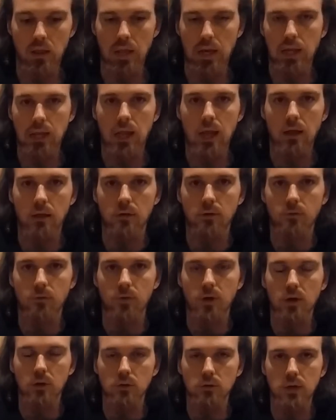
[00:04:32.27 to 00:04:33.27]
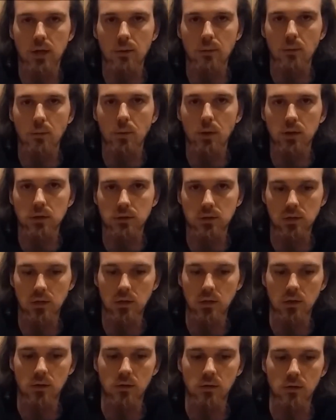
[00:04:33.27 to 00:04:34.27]
like that, and your fingers have a place
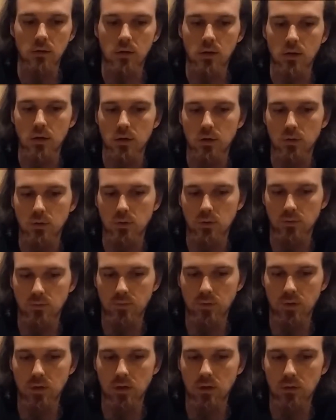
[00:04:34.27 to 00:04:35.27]
to sort of